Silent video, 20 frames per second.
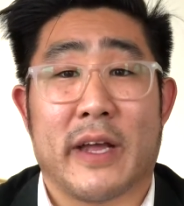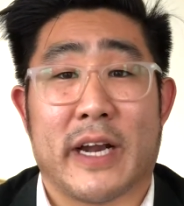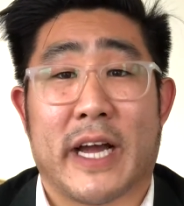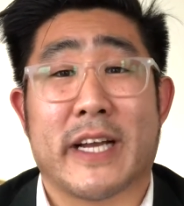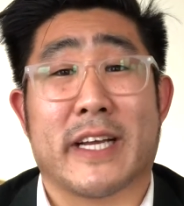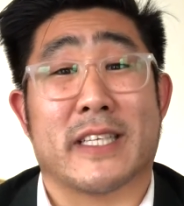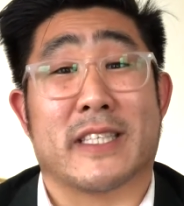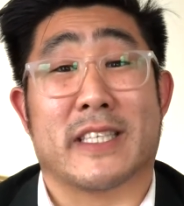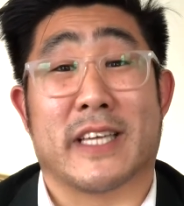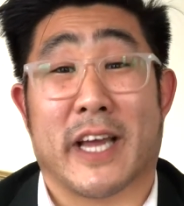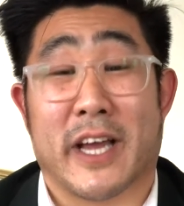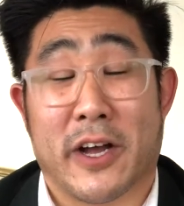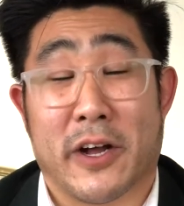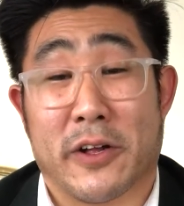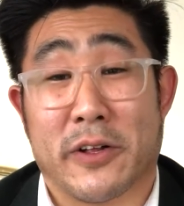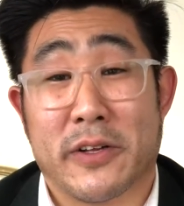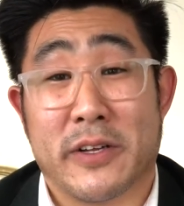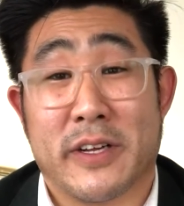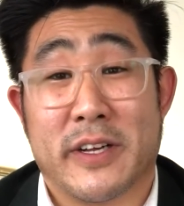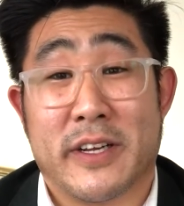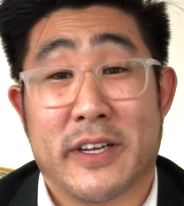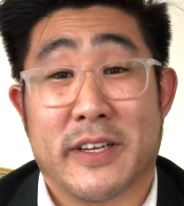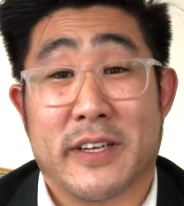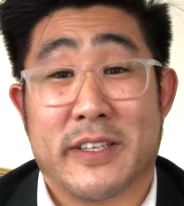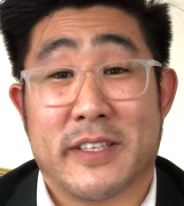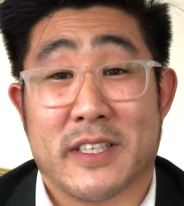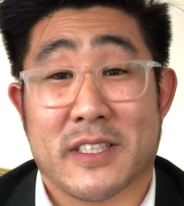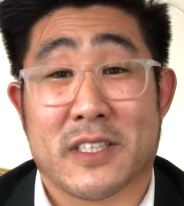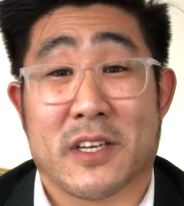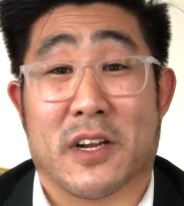I could tell
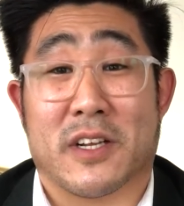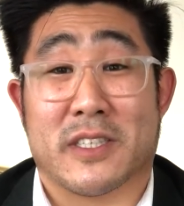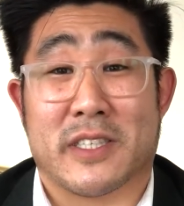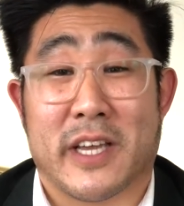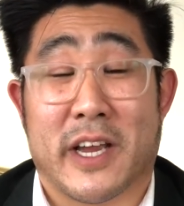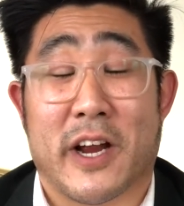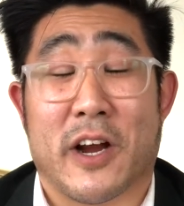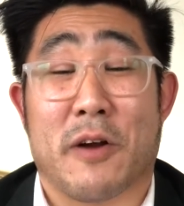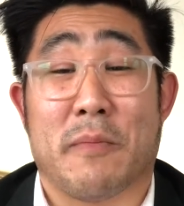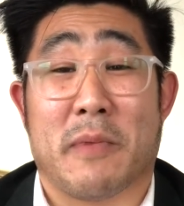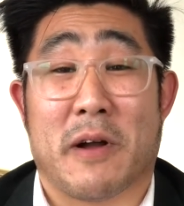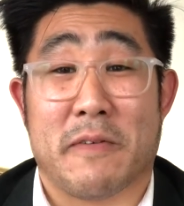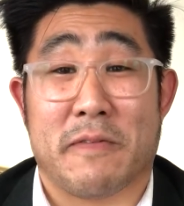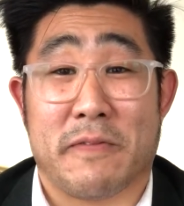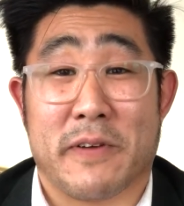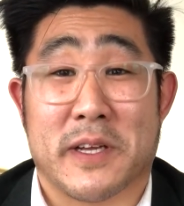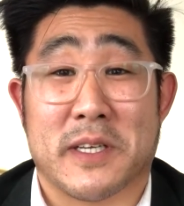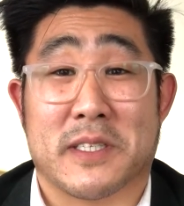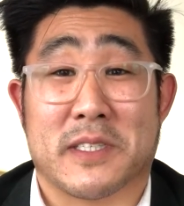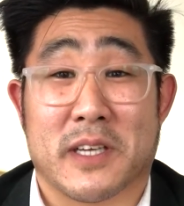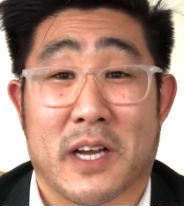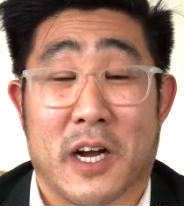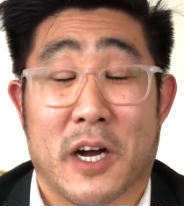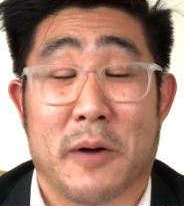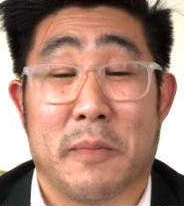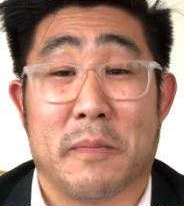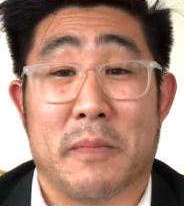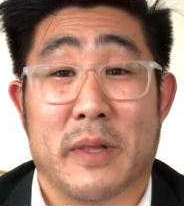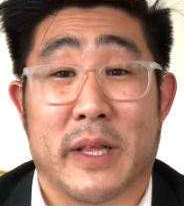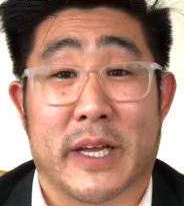this is gonna tear my face
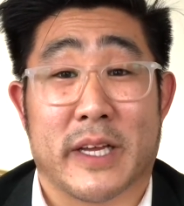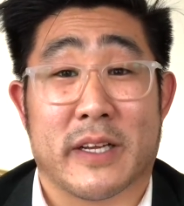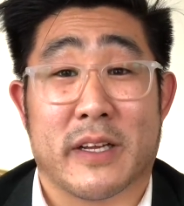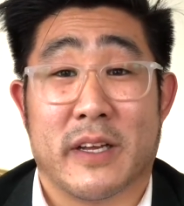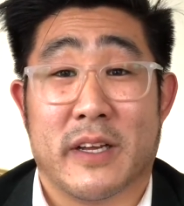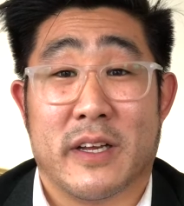up, like,